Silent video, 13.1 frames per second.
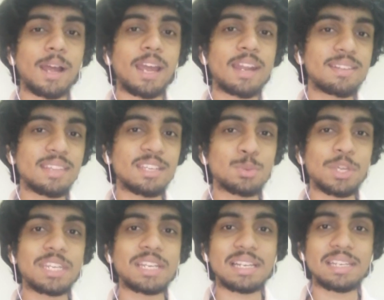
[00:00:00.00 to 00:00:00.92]
i had things
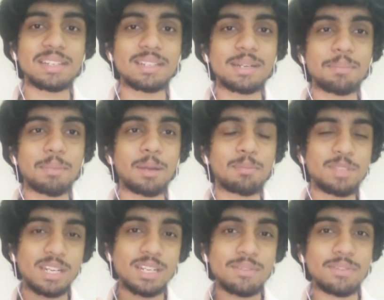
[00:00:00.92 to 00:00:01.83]
very clear my
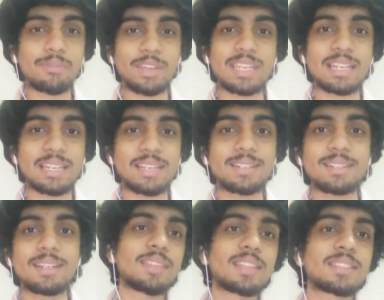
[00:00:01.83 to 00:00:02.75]
objectives were very clear
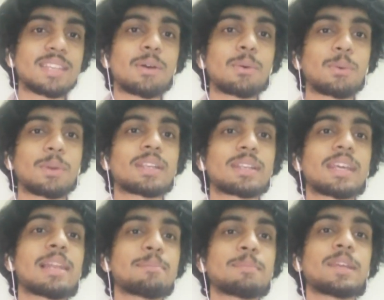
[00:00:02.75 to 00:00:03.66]
that's how it
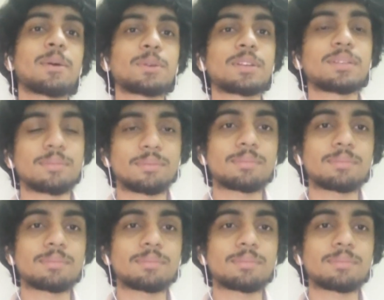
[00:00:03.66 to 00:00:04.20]
helped me out